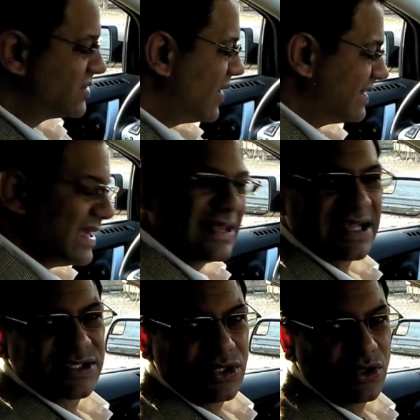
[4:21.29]
So I think
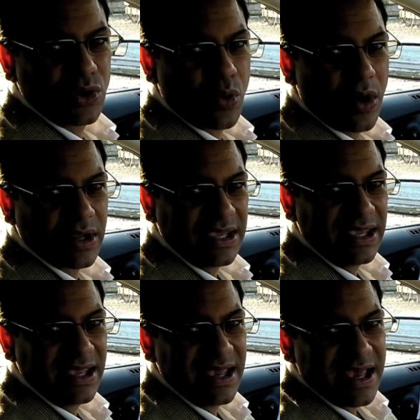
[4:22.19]
that's a little
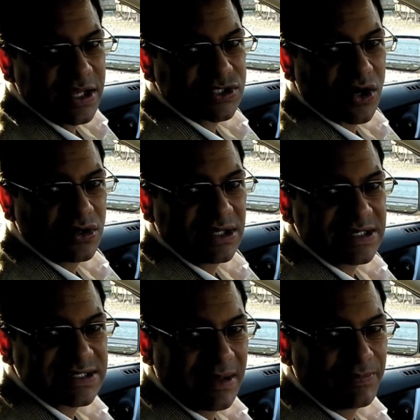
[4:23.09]
quirky. It's certainly
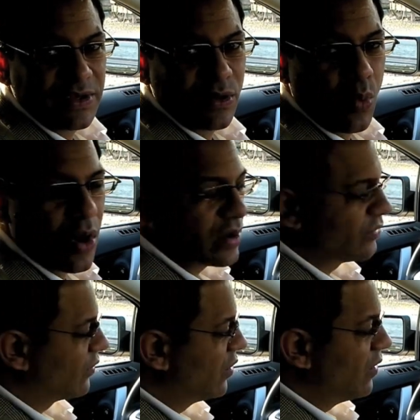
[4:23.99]
something to work
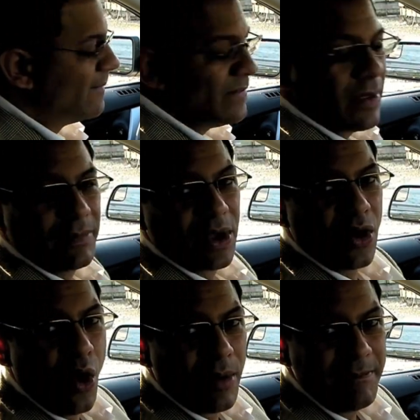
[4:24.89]
through, but
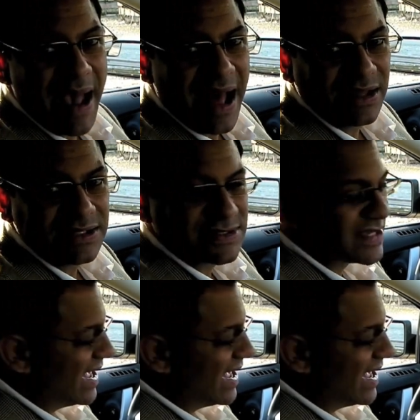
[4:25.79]
on balance,